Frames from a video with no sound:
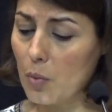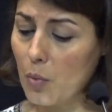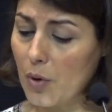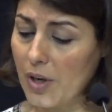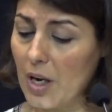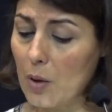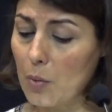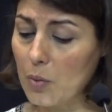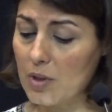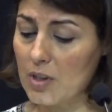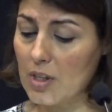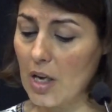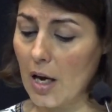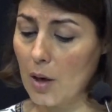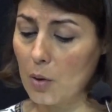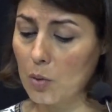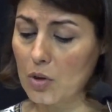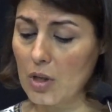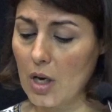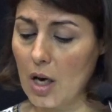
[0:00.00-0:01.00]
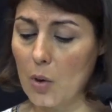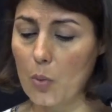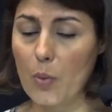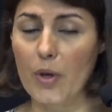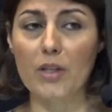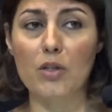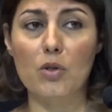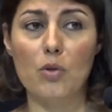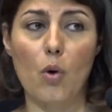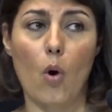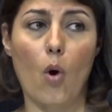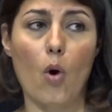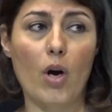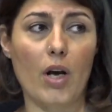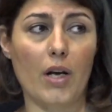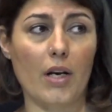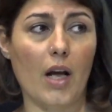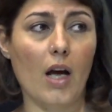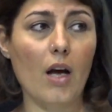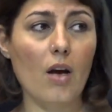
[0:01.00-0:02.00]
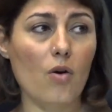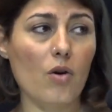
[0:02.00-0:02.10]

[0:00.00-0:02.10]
When I was out, I went to Okana.